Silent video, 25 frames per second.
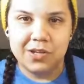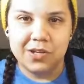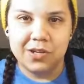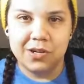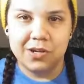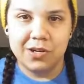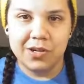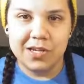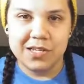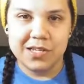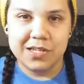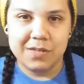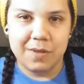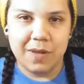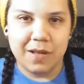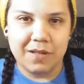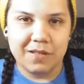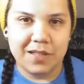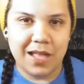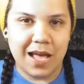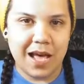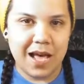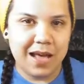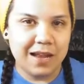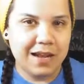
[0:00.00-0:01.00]
you're curious
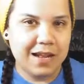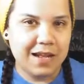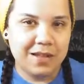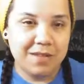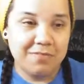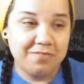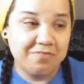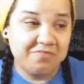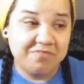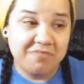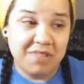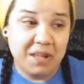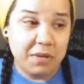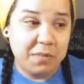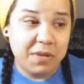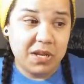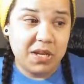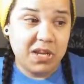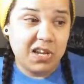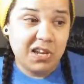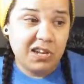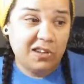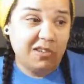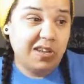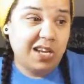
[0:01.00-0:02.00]
about that, um, let me
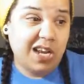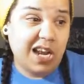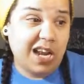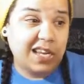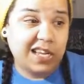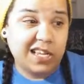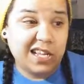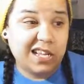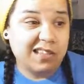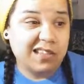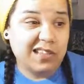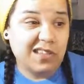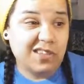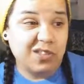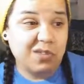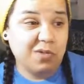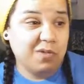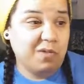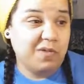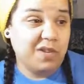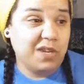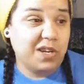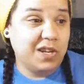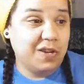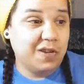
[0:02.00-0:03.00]
know, and I guess I'll
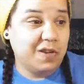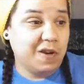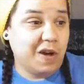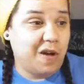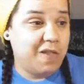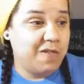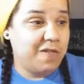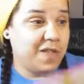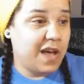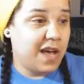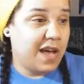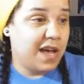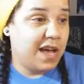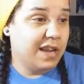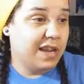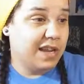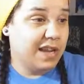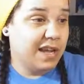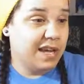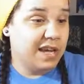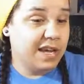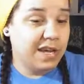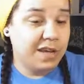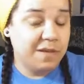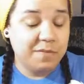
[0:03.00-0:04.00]
do a video on that.
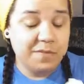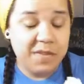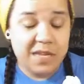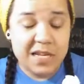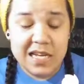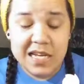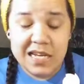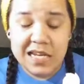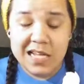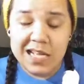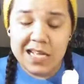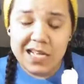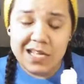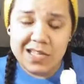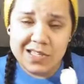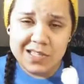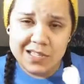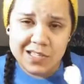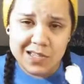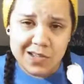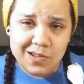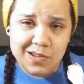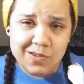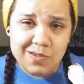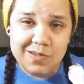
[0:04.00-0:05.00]
Um,
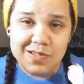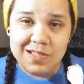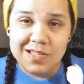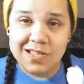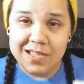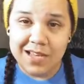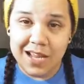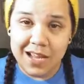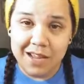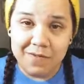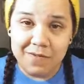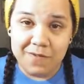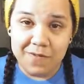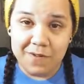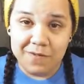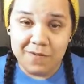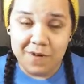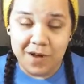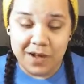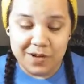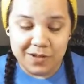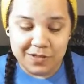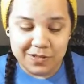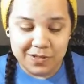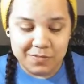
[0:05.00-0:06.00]
so tonight for
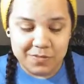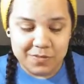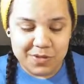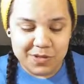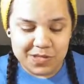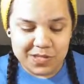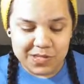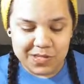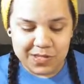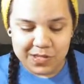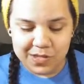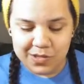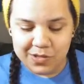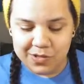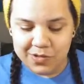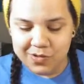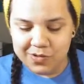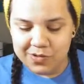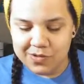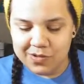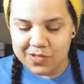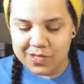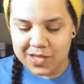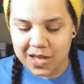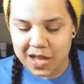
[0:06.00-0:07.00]
Vinyl and Music
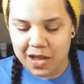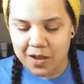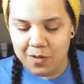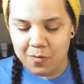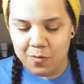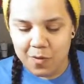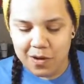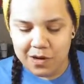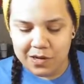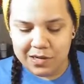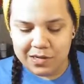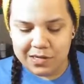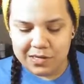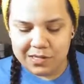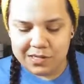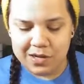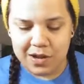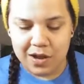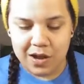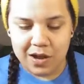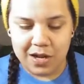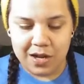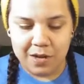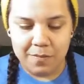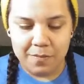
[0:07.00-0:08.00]
News, I wanted to
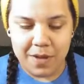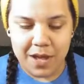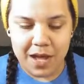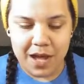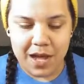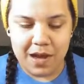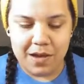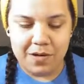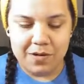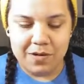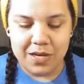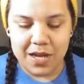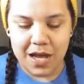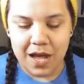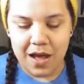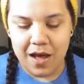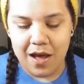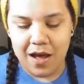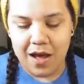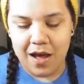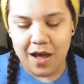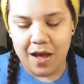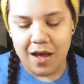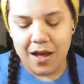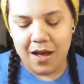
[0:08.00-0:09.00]
talk about
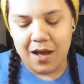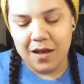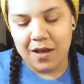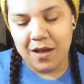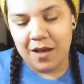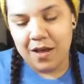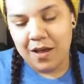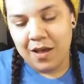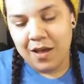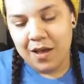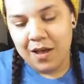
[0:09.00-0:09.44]
uh,